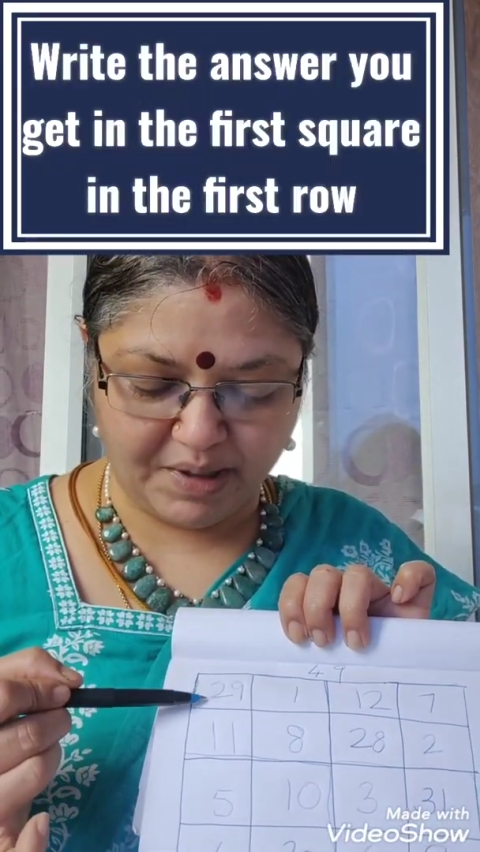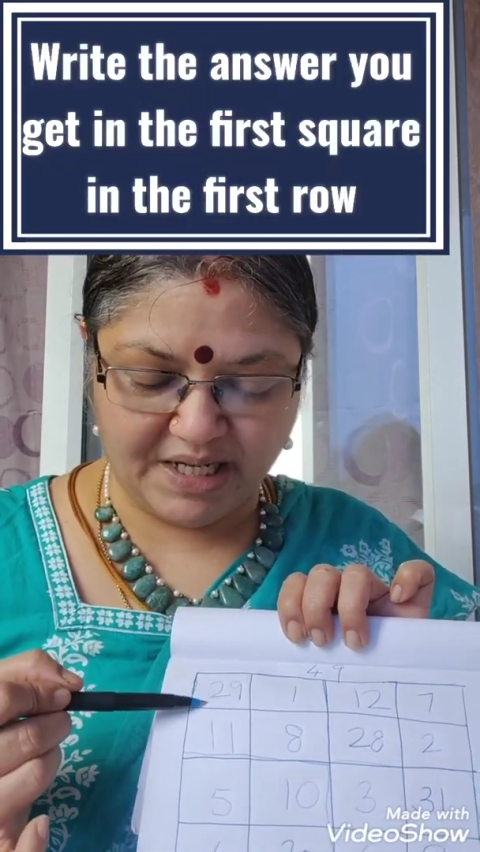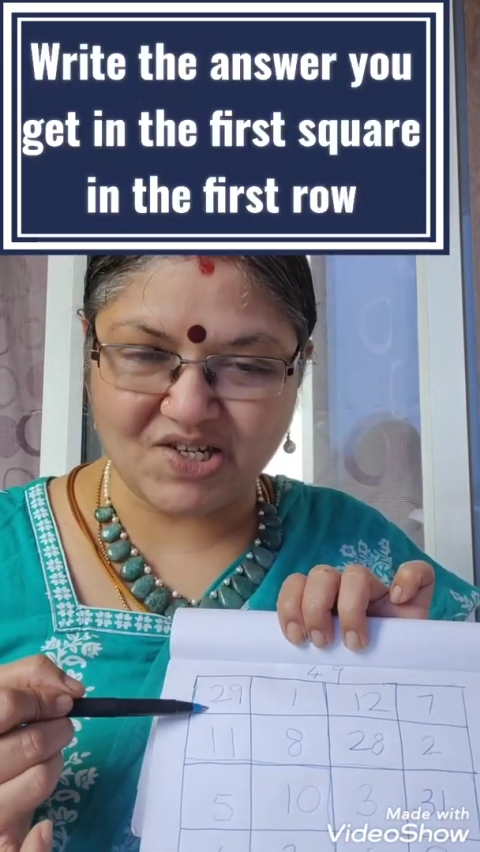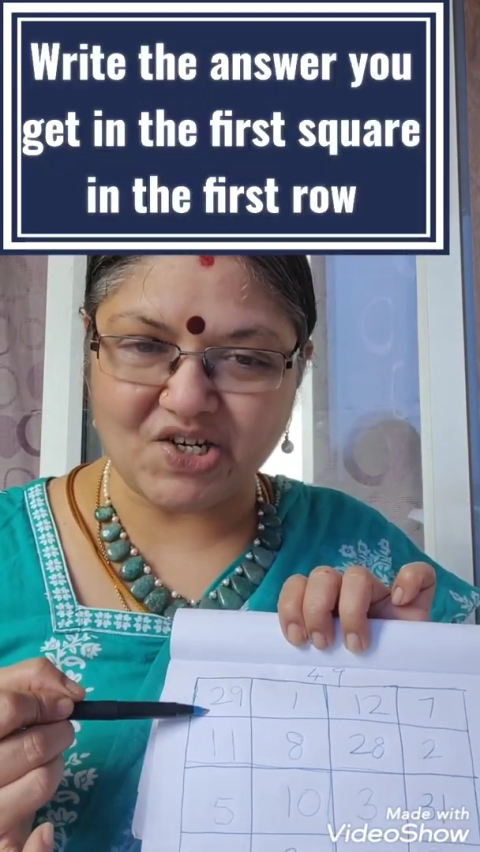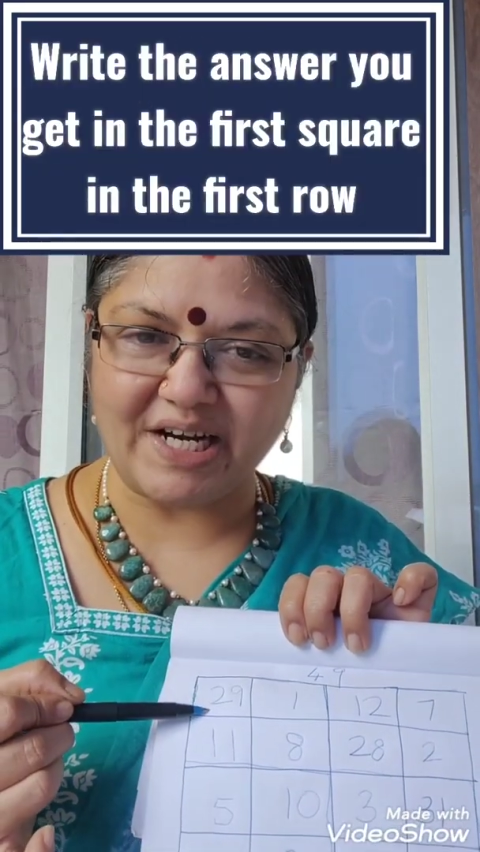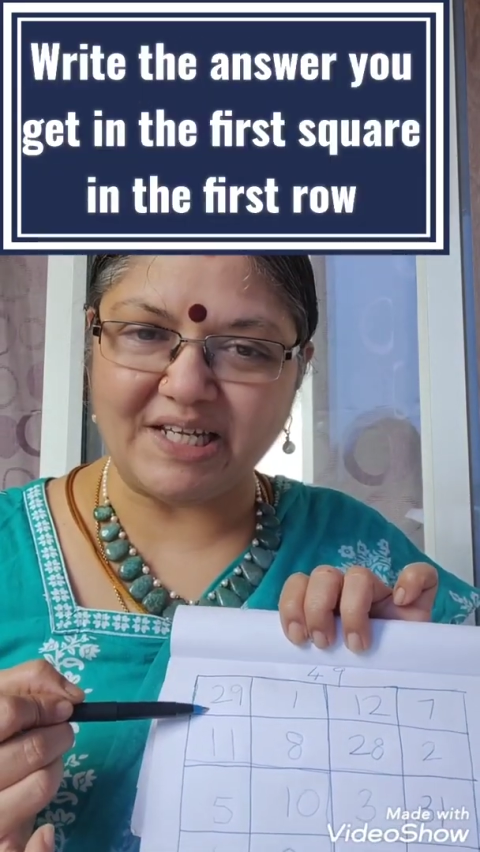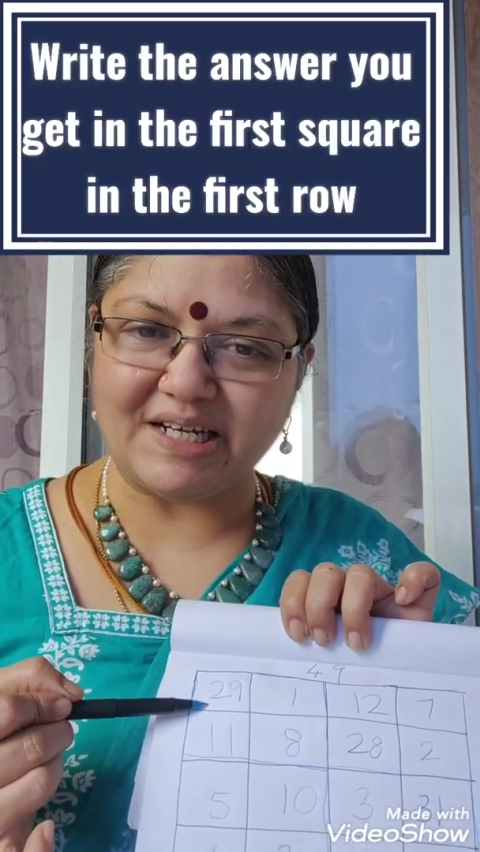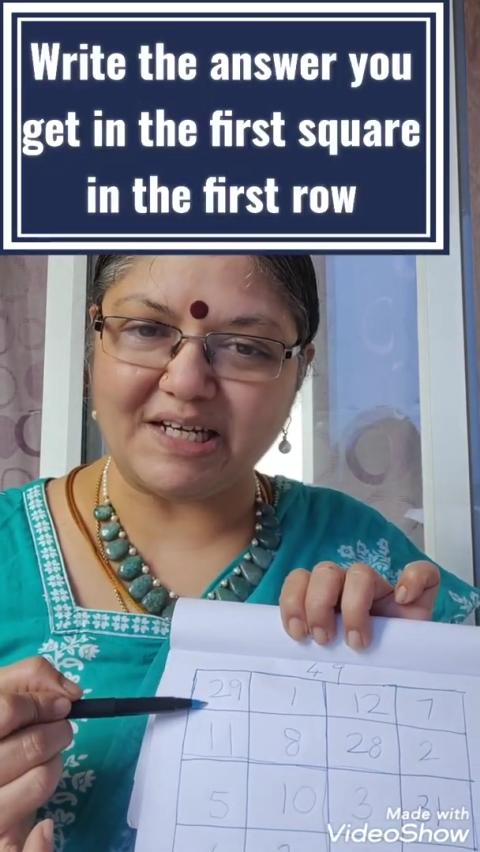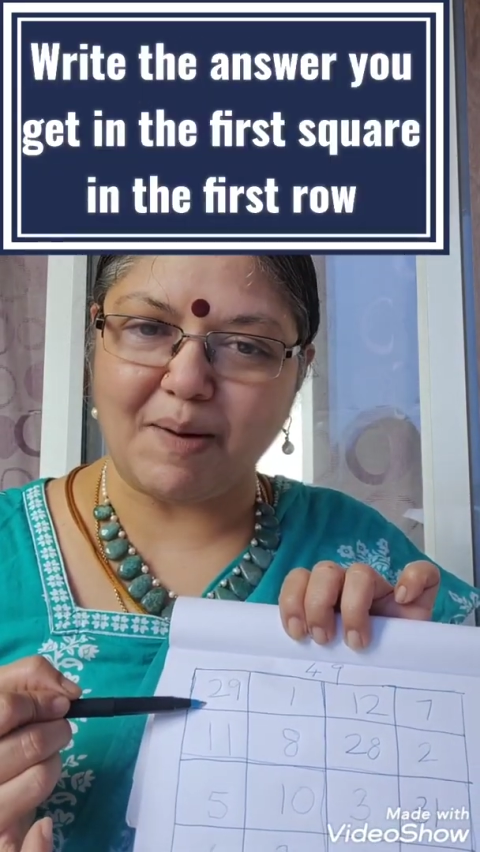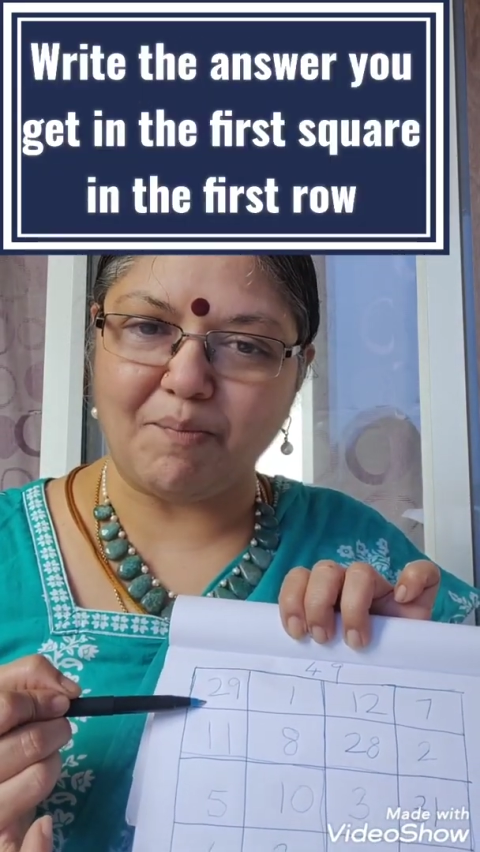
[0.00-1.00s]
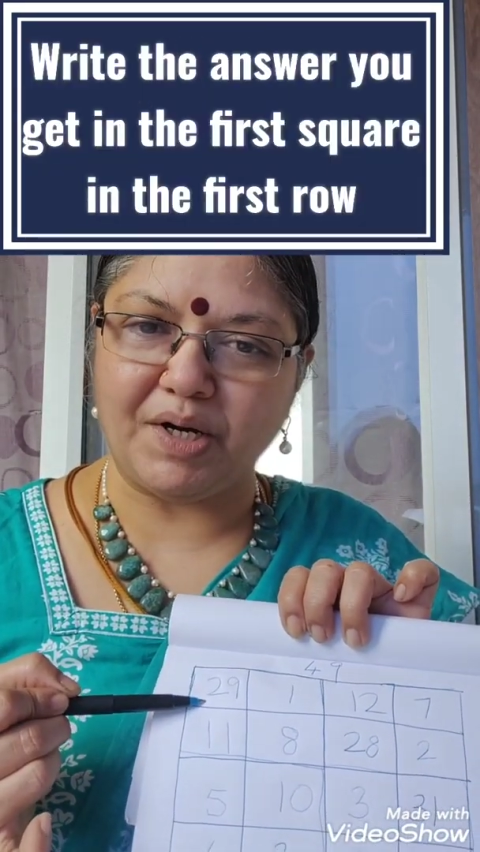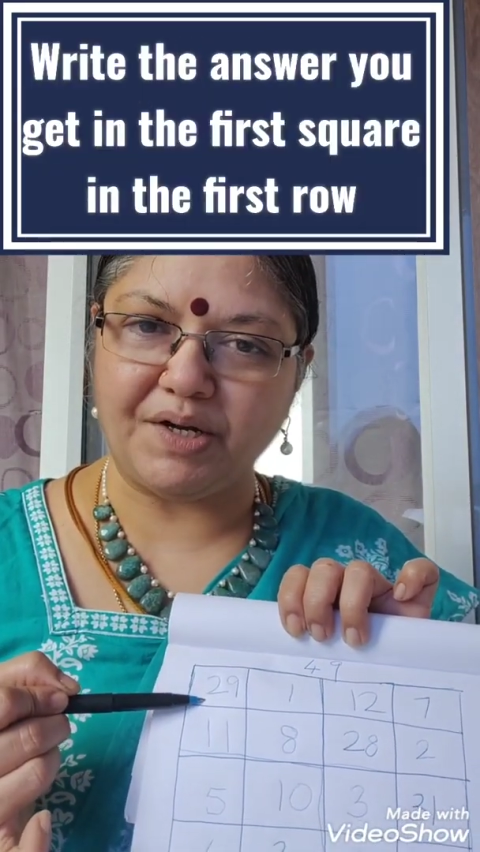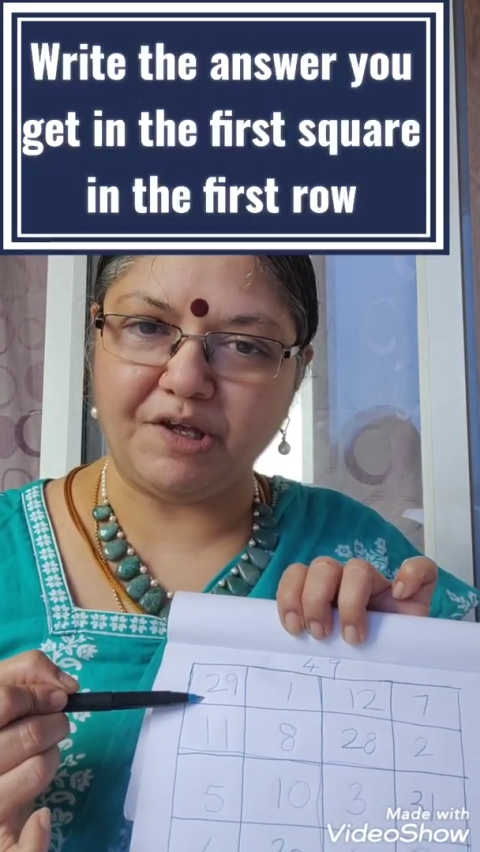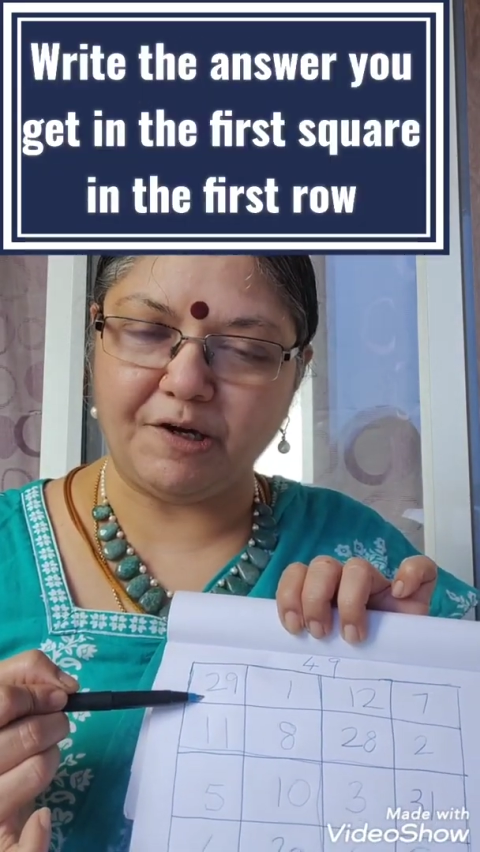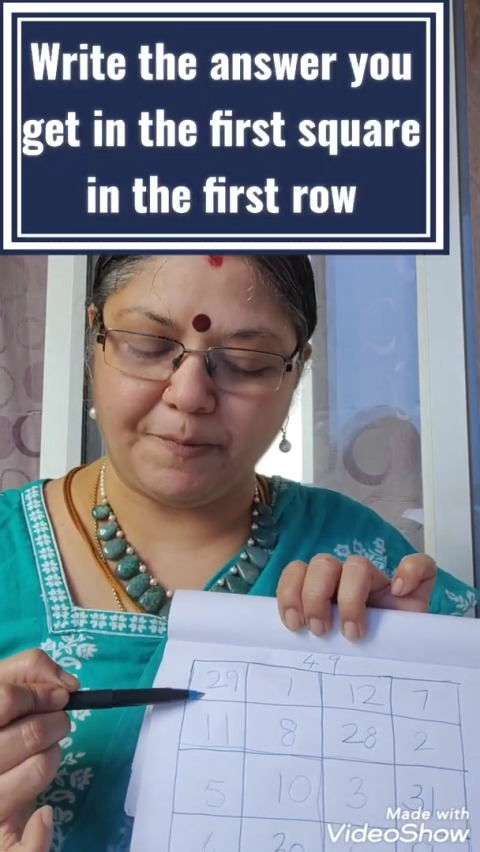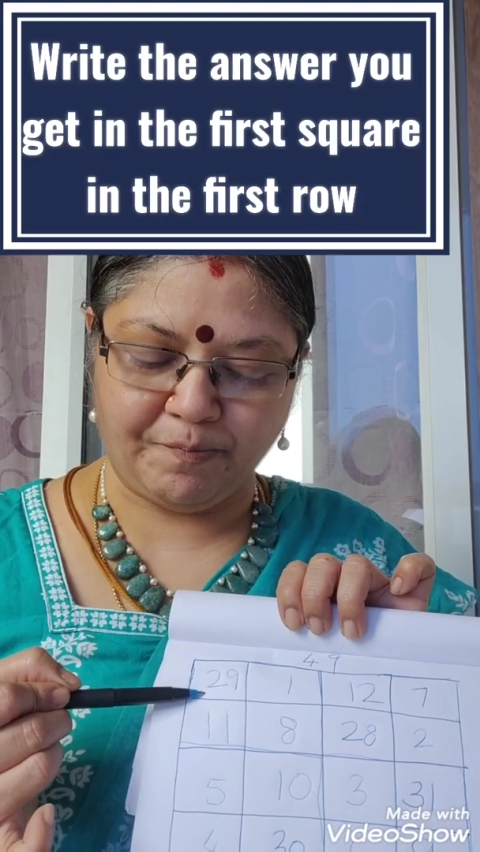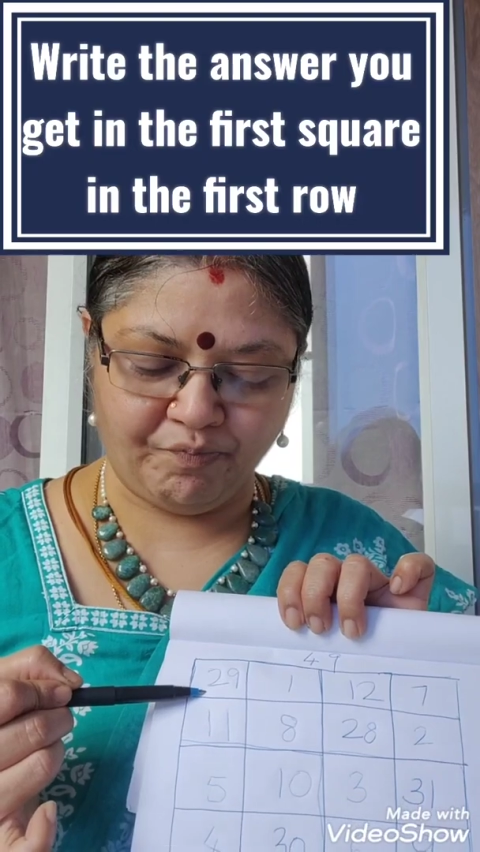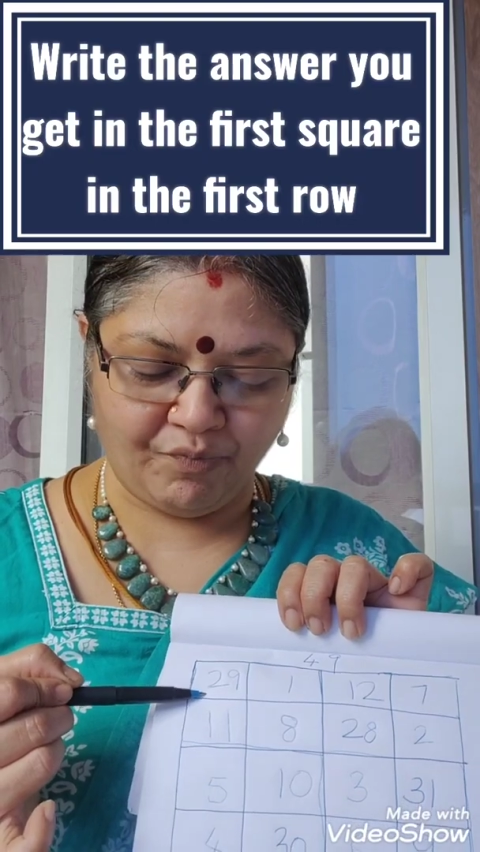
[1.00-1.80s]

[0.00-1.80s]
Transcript: please write that number here